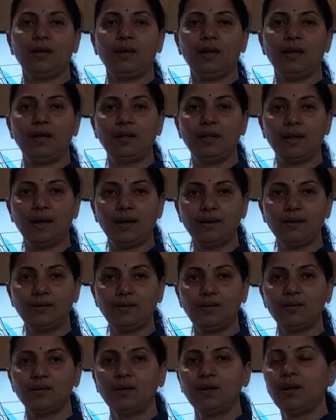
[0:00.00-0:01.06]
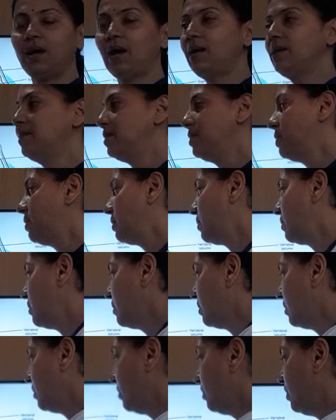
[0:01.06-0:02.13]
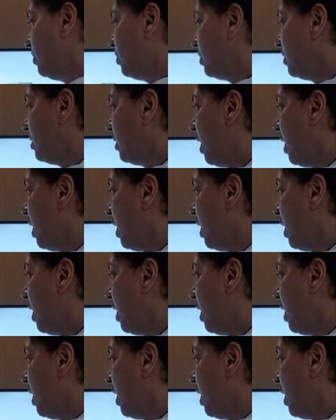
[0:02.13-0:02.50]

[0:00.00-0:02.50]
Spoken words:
enlarged and it is reaching